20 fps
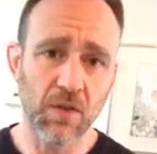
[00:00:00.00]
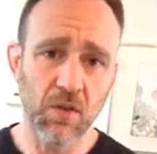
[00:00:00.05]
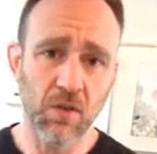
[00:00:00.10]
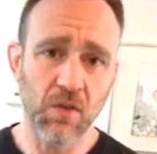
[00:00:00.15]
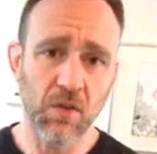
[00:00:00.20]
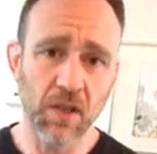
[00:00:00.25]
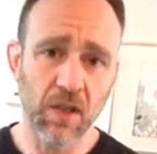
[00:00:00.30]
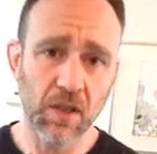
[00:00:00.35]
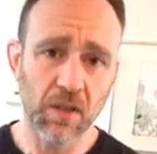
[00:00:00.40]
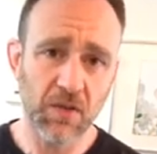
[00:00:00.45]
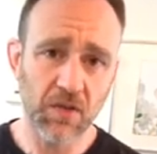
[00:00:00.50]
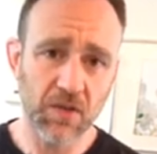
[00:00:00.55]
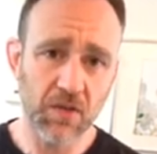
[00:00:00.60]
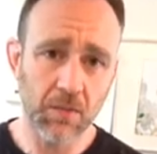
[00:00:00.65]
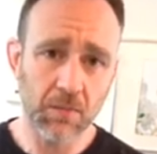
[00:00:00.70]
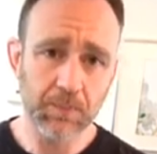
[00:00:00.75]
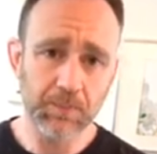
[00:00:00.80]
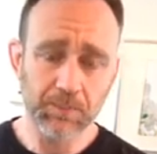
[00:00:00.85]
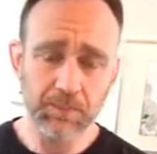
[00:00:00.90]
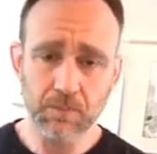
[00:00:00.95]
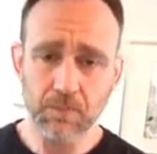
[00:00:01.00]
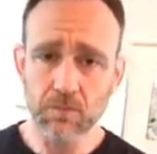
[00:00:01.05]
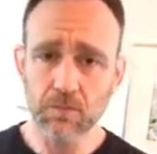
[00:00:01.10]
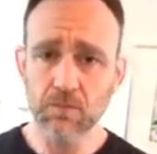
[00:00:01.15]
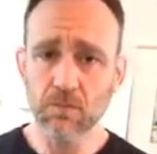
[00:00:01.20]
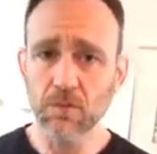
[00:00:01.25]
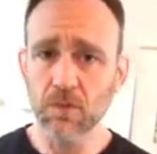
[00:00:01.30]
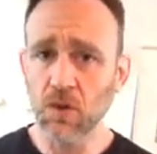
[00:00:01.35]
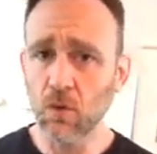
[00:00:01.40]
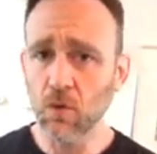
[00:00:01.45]
The other thing is,
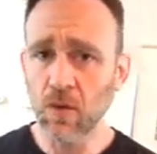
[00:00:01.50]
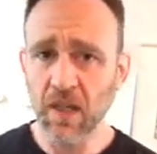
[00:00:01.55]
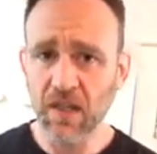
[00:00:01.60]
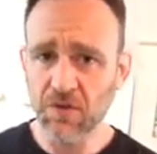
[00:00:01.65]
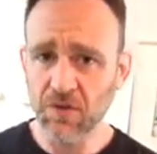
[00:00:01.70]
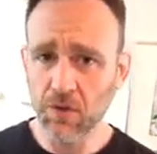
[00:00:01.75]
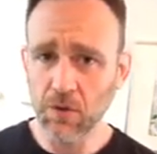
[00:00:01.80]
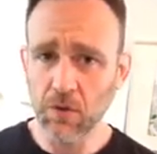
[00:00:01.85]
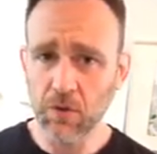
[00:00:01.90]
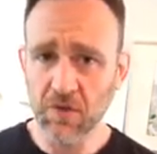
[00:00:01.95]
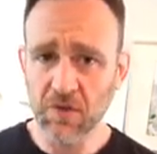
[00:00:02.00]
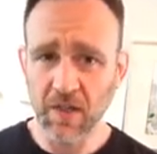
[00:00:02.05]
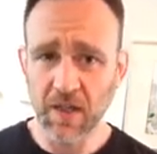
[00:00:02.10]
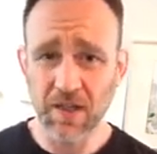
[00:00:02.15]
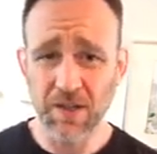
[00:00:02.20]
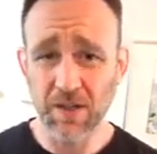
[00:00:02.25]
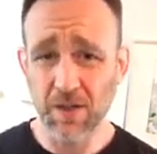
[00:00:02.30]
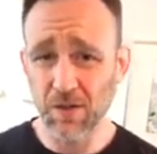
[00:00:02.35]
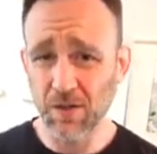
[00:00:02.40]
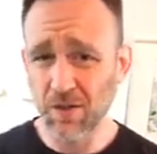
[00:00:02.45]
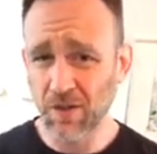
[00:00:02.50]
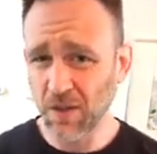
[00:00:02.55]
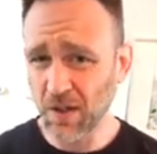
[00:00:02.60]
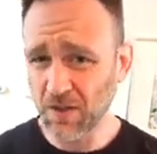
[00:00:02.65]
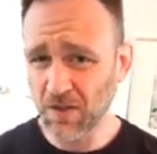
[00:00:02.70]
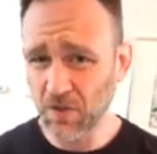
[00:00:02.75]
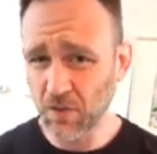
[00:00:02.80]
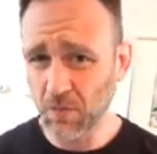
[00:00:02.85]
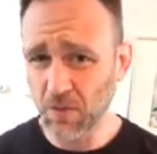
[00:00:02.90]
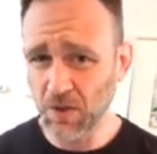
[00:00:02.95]
okay, so you said
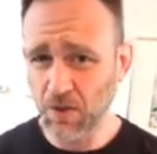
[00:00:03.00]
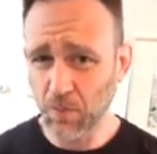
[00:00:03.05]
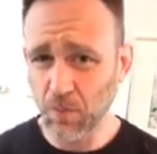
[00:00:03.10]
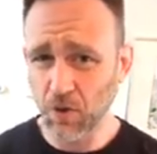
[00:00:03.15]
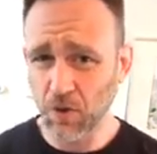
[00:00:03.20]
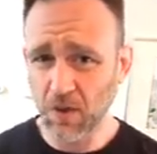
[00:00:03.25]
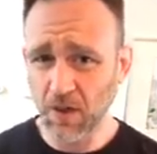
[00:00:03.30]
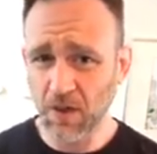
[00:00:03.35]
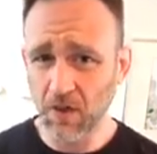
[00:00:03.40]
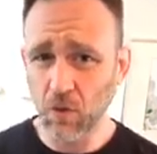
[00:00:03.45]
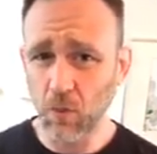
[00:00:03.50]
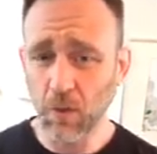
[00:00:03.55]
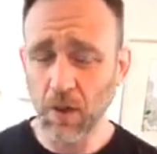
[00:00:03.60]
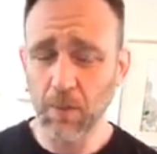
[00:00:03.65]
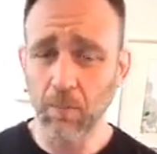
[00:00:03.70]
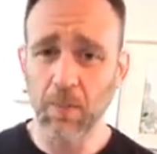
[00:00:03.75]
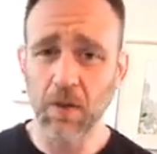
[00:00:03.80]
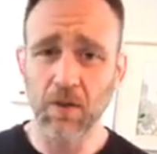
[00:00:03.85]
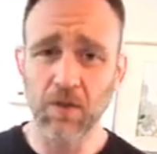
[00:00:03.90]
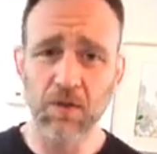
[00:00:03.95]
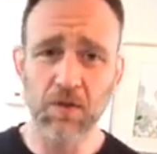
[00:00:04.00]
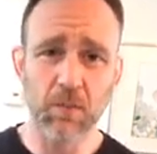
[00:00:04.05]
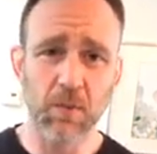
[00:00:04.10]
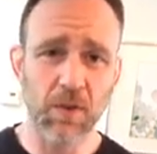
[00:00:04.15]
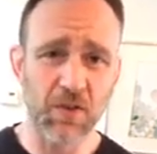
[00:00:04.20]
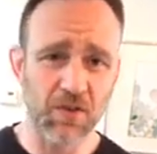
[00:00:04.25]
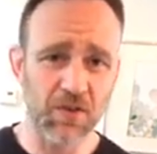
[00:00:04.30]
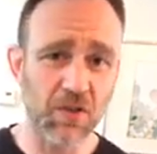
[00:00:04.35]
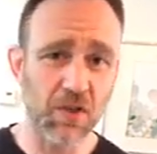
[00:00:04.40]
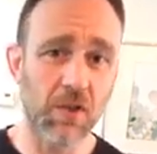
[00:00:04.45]
not so much pertinent to white belts,
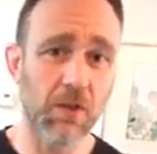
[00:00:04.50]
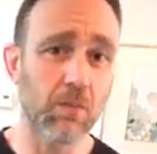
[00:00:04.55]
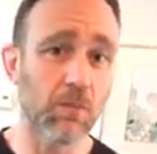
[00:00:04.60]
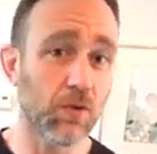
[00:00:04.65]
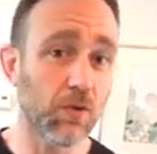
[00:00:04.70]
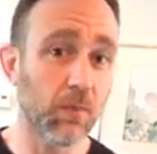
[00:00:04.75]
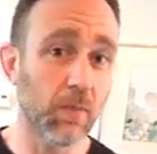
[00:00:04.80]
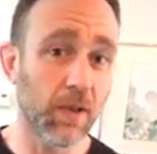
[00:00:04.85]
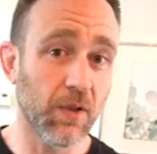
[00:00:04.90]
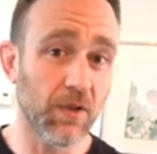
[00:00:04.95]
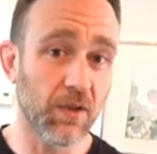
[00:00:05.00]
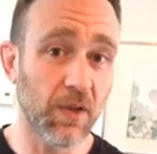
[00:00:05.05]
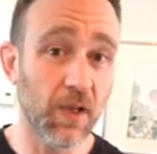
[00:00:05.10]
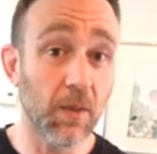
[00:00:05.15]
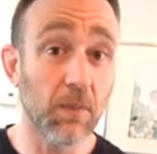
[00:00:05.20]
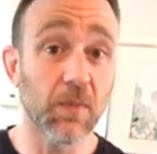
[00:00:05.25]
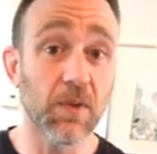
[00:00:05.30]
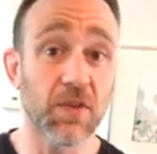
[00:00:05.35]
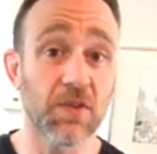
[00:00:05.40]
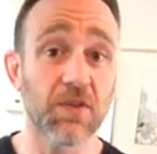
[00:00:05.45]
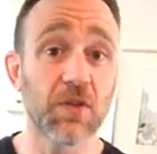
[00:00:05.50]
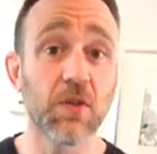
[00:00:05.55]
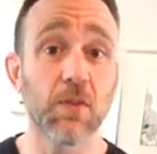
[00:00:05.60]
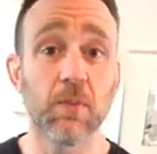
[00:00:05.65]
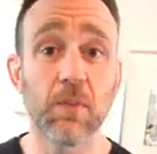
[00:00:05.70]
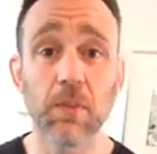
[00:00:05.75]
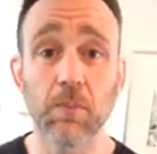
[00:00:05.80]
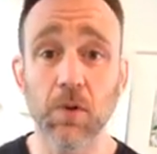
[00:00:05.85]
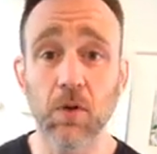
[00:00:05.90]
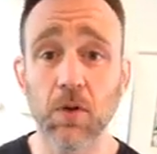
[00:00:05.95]
but a solid blue belt and up, this
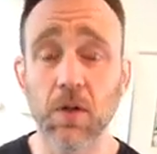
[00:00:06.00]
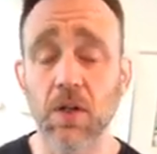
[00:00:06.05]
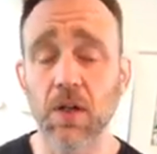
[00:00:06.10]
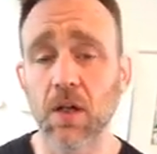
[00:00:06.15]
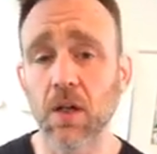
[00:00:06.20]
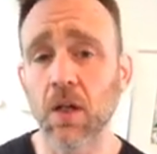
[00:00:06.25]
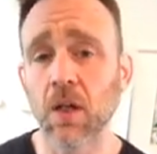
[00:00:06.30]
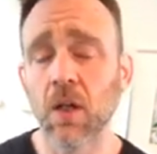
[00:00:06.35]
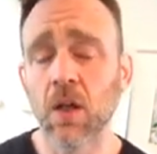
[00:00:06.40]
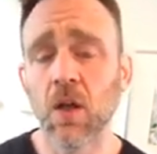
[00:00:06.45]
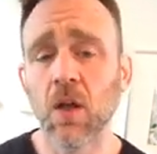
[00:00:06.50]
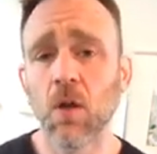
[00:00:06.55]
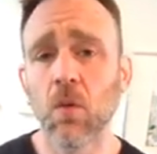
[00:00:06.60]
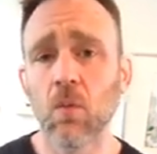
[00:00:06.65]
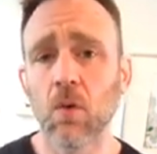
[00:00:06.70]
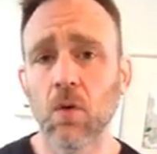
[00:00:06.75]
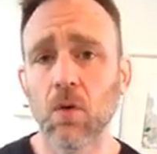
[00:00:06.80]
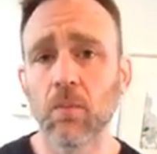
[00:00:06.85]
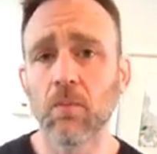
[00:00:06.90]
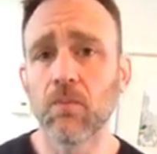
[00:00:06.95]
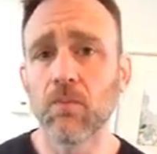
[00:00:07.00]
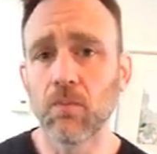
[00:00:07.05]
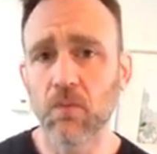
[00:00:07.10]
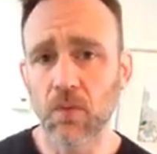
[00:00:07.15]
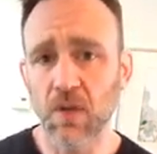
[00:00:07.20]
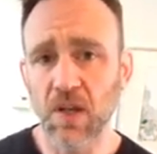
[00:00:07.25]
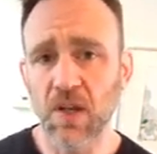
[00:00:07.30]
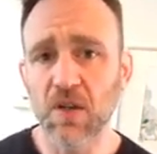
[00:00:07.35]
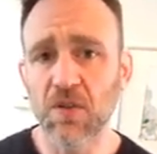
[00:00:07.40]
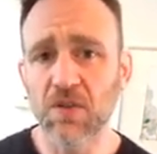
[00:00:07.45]
could be pertinent. Well,
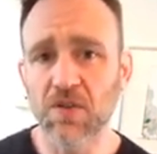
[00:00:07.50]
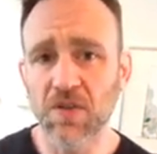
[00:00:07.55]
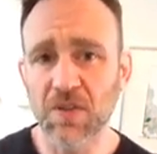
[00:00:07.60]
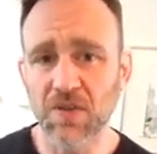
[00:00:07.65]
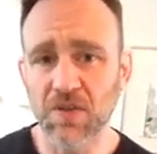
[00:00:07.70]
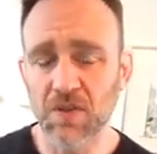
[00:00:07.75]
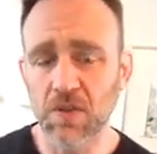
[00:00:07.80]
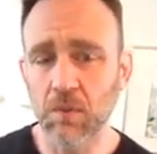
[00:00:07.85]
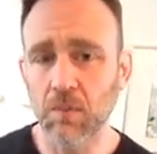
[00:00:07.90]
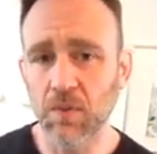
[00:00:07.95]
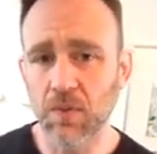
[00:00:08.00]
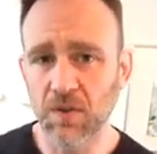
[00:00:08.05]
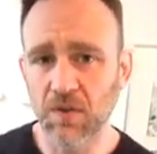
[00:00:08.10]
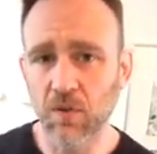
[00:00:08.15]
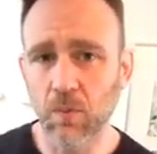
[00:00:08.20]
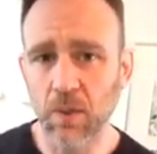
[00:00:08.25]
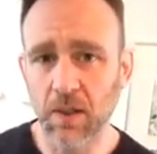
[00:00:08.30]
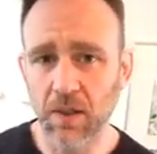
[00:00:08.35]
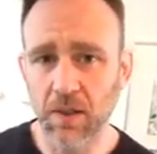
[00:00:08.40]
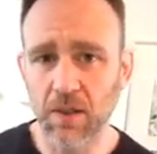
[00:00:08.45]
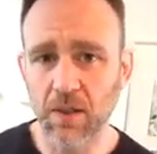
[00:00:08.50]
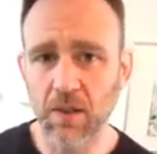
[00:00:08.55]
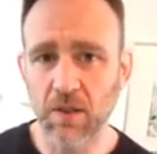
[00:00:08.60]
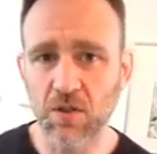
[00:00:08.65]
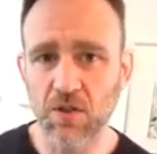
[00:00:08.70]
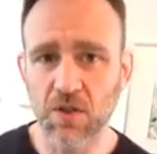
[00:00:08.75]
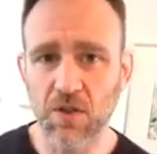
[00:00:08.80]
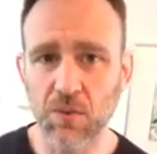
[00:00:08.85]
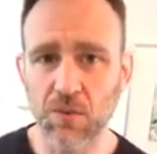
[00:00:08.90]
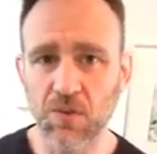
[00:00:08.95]
here's the simplest way
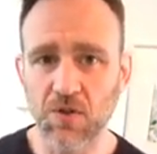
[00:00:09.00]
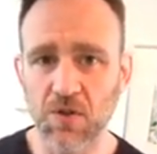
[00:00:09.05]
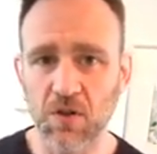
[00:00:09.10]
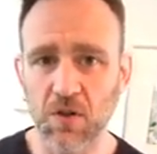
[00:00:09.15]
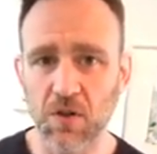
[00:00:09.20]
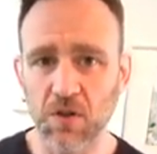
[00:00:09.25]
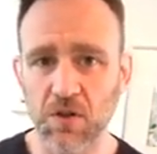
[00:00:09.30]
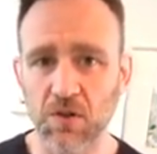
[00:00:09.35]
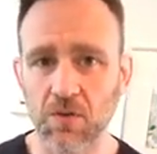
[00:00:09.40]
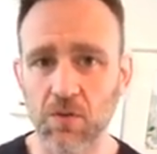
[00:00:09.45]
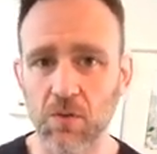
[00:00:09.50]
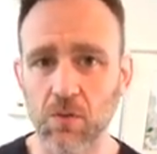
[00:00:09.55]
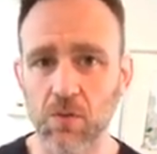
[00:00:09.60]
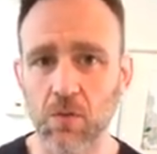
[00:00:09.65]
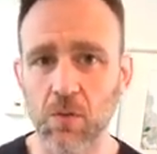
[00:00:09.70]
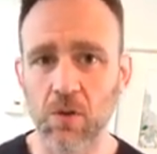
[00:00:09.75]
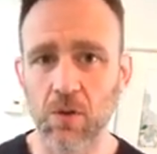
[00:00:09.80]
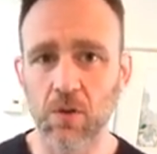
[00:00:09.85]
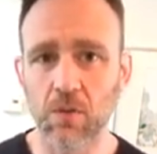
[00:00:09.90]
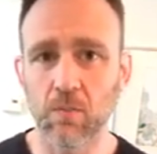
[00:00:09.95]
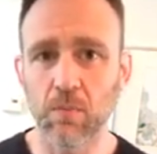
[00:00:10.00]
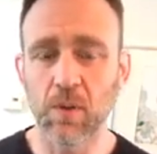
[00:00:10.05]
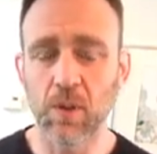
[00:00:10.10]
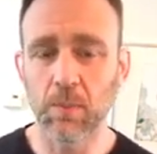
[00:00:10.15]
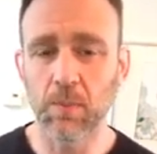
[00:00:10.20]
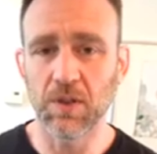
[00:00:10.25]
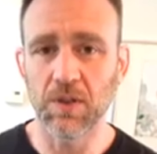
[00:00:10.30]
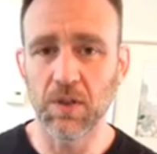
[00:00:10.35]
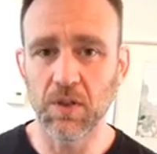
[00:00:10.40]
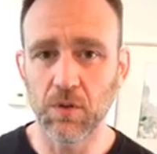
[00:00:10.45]
to start to be
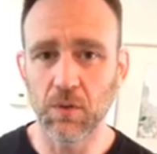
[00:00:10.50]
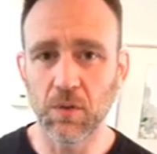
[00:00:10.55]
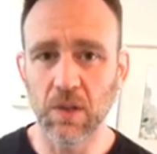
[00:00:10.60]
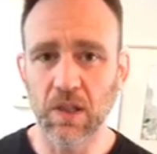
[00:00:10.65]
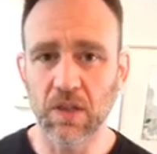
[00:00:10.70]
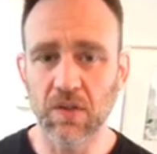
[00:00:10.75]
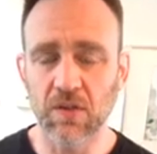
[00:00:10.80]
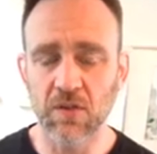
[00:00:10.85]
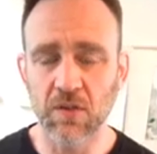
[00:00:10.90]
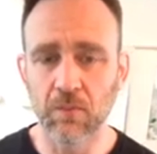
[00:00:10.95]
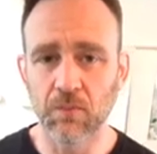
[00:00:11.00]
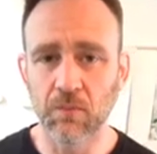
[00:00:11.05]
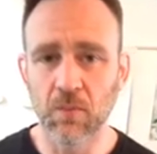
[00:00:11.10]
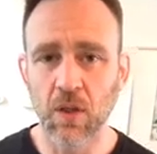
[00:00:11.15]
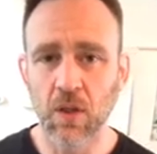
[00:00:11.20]
able to do this.